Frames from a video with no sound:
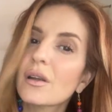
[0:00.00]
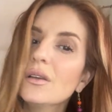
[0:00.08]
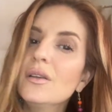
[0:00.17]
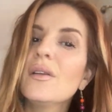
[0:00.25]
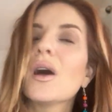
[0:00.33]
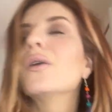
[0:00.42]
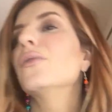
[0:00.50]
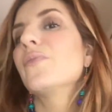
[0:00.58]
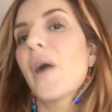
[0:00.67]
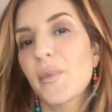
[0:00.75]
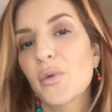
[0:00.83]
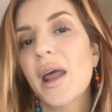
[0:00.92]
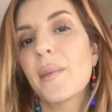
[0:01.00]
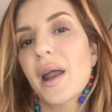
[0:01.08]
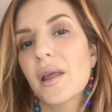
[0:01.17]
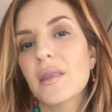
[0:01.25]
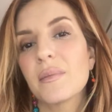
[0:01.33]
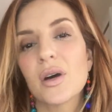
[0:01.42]
you know, I'm gonna write about
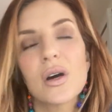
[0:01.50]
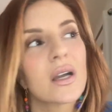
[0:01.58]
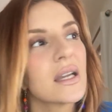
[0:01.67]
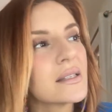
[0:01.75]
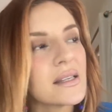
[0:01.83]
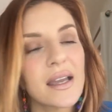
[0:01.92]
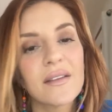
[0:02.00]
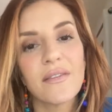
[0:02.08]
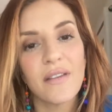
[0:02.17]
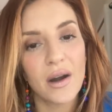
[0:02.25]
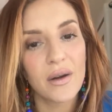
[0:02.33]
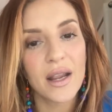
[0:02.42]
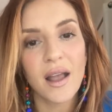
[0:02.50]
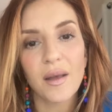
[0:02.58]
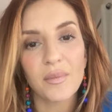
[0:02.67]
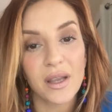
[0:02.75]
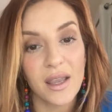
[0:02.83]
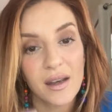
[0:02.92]
it in the book. It's like very
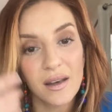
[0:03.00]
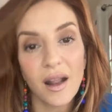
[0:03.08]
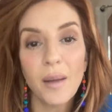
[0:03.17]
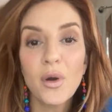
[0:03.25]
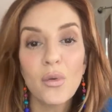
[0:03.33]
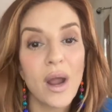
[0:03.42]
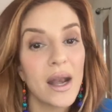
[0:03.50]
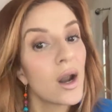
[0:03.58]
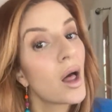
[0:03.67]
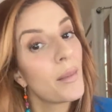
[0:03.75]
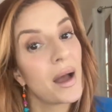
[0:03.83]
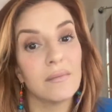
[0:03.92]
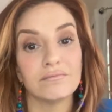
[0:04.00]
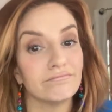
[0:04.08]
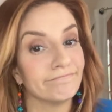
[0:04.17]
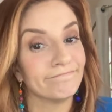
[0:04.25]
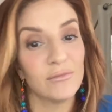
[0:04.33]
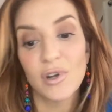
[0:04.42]
complicated. I'm gonna write it all about
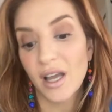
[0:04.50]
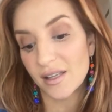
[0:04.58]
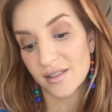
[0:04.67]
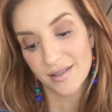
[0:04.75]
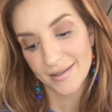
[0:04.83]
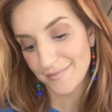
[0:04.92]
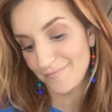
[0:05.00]
you guys.